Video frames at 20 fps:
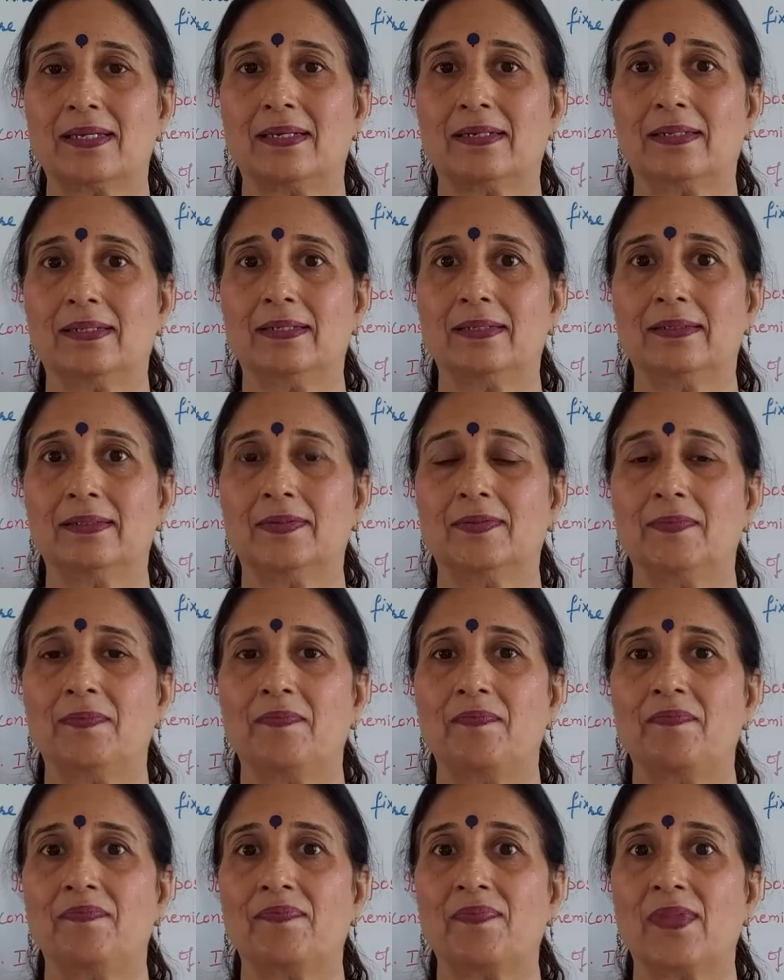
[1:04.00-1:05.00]
are there.
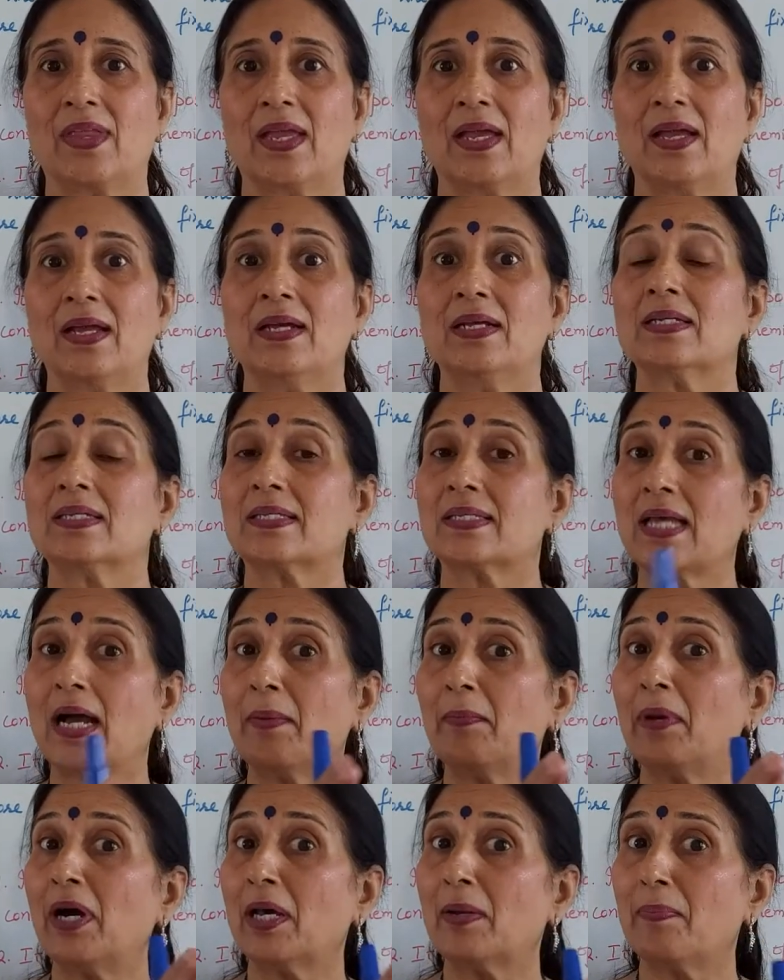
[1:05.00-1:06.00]

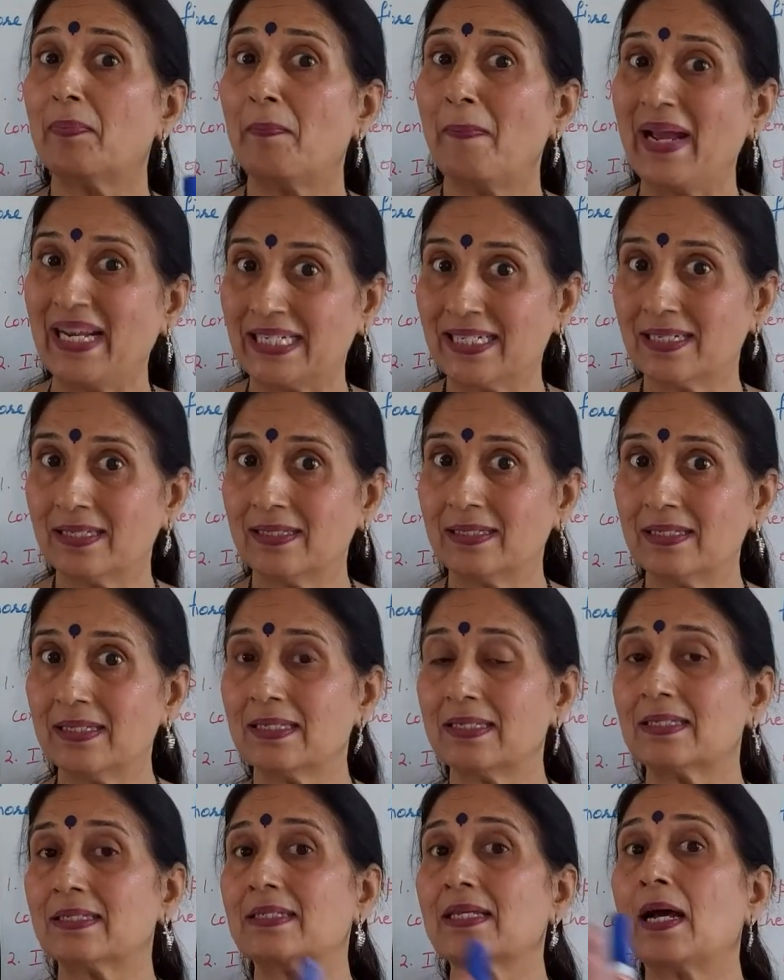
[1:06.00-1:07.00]
Some are metals,
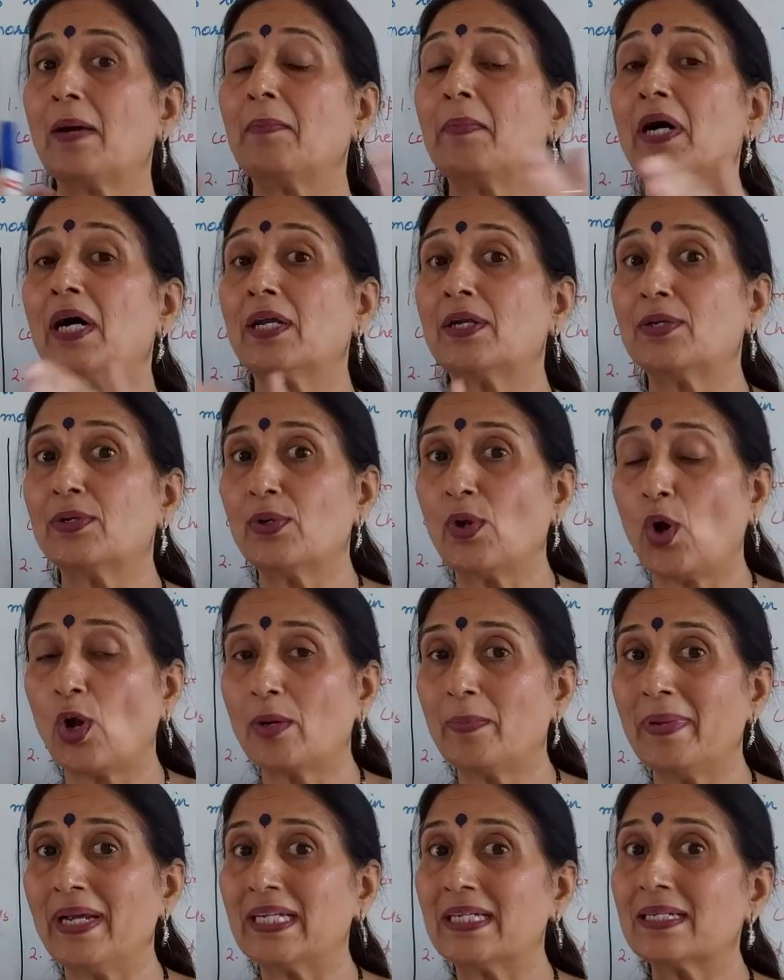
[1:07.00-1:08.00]
some are
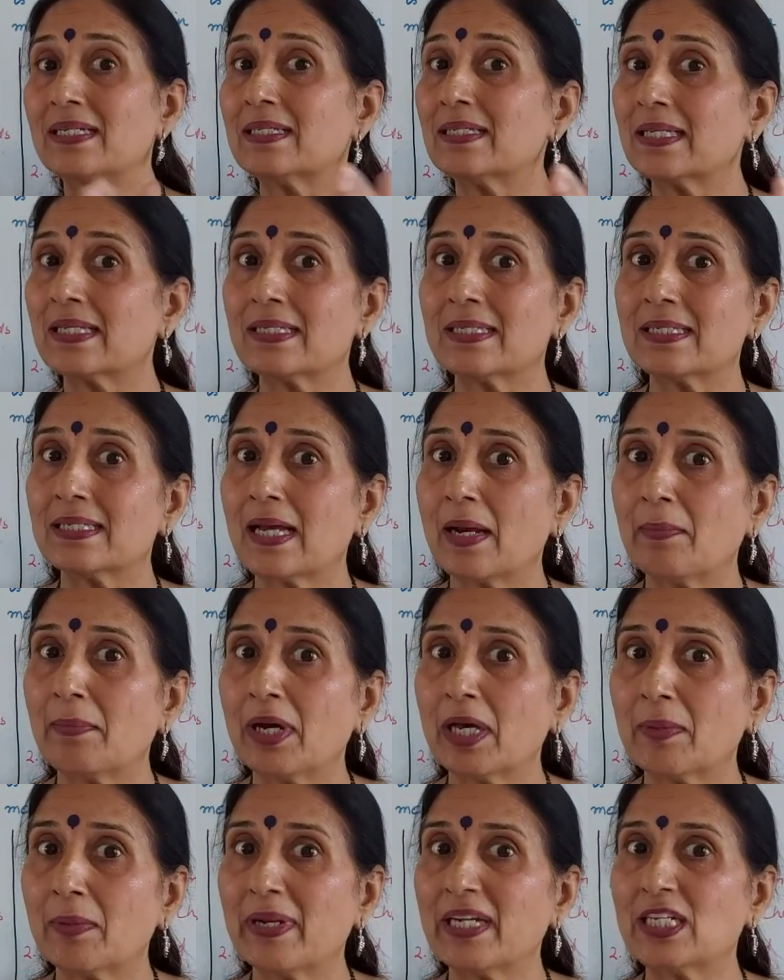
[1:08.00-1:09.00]
non-metals, and some
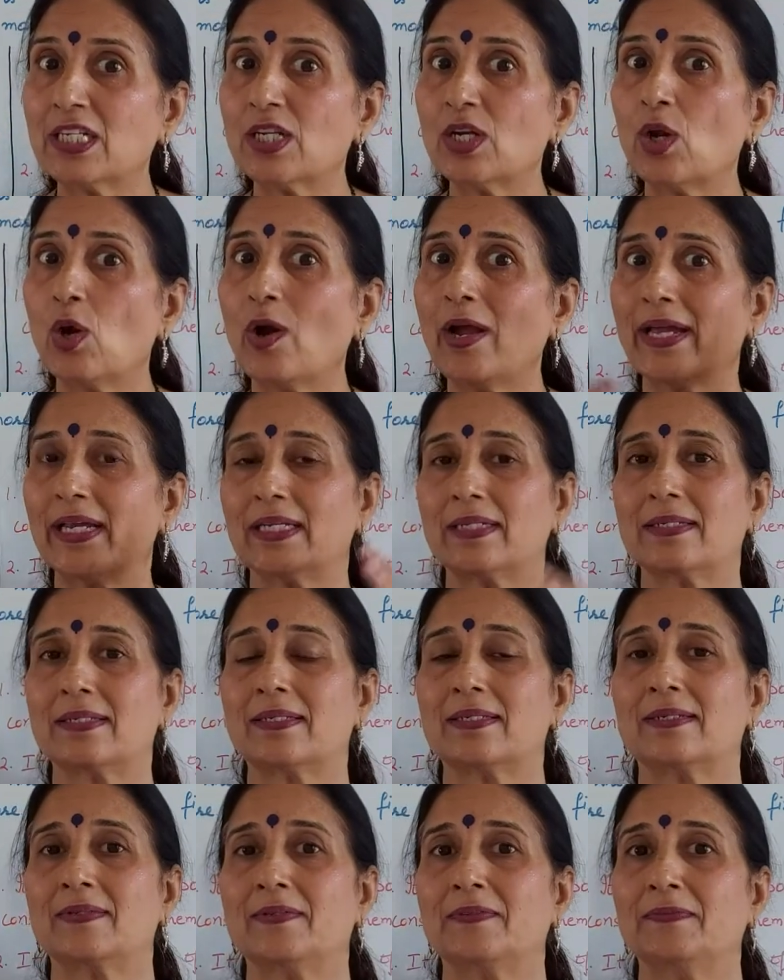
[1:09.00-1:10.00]
are
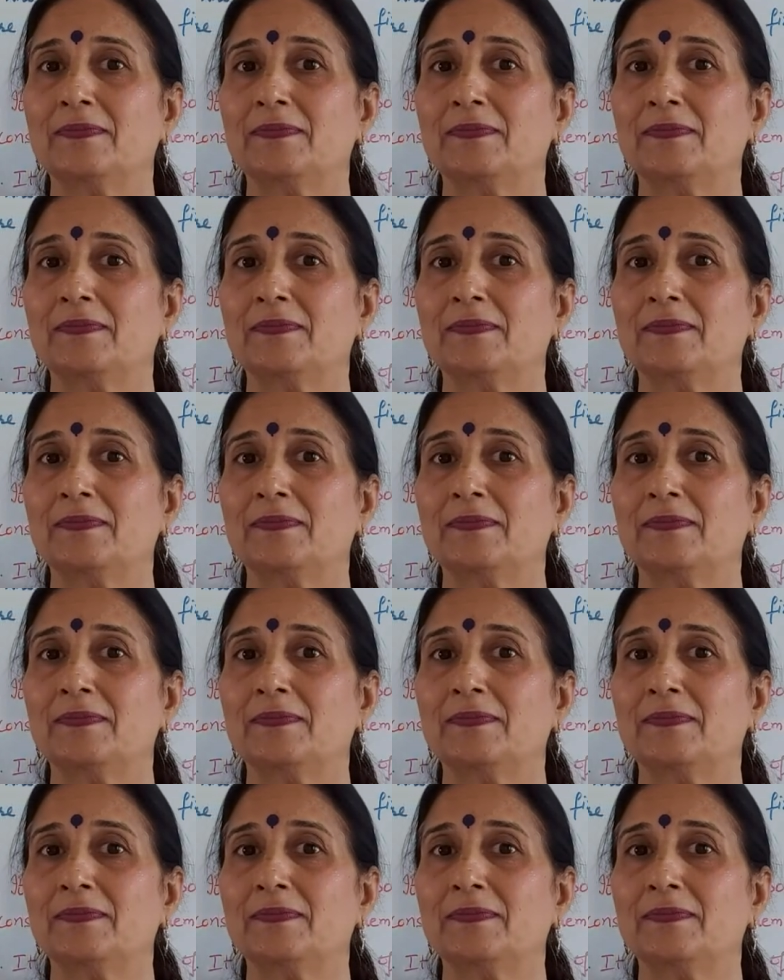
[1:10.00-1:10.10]
metalloids.